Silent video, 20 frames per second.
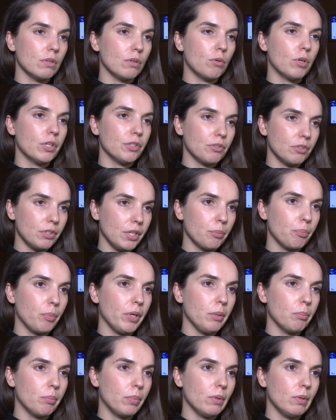ordinary
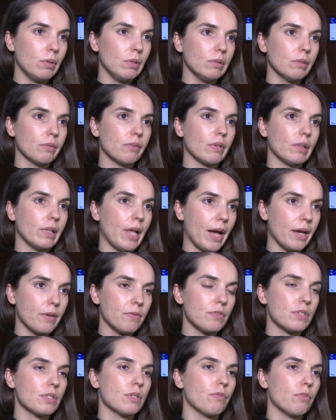people, the
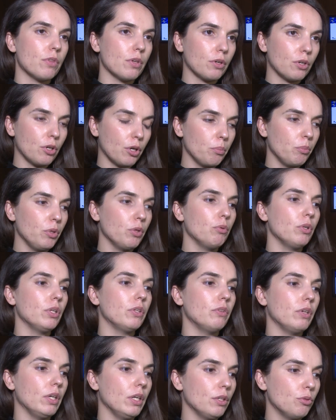lives of the
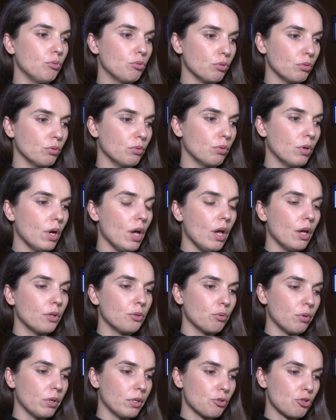community, to
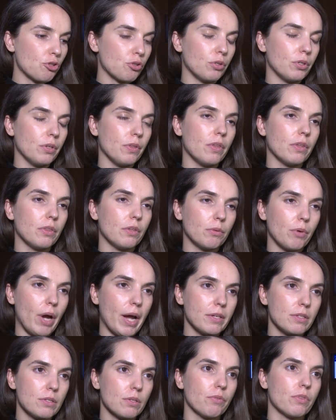ensure that the
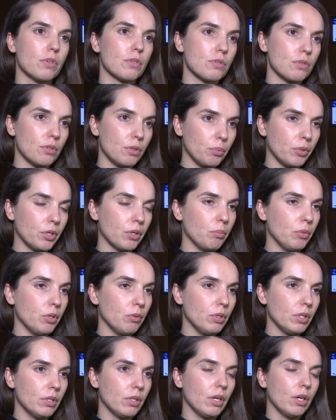rights of the Serb
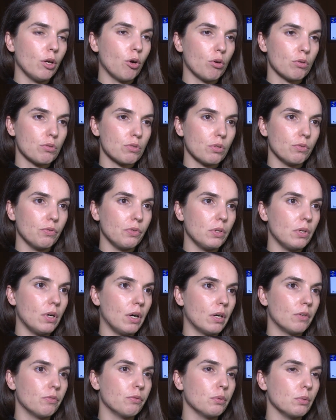community in Kosovo
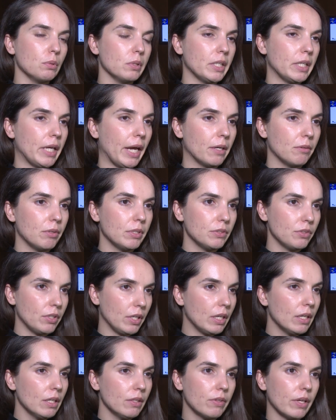are fully
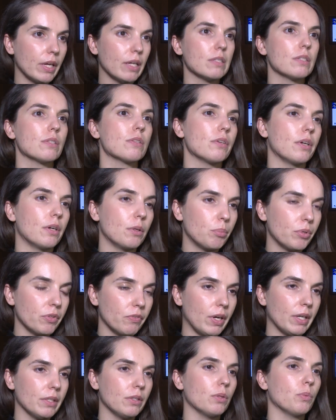guaranteed, as they are
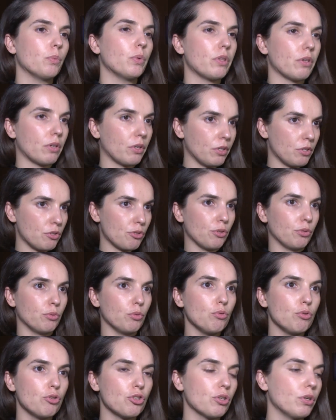provided with the
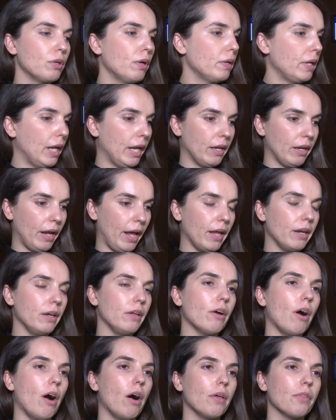constitution and
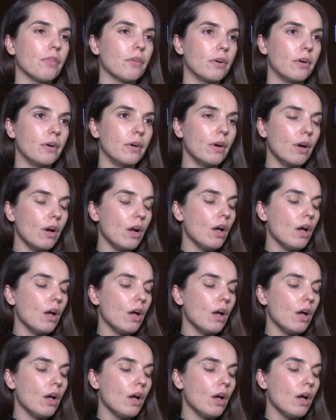any other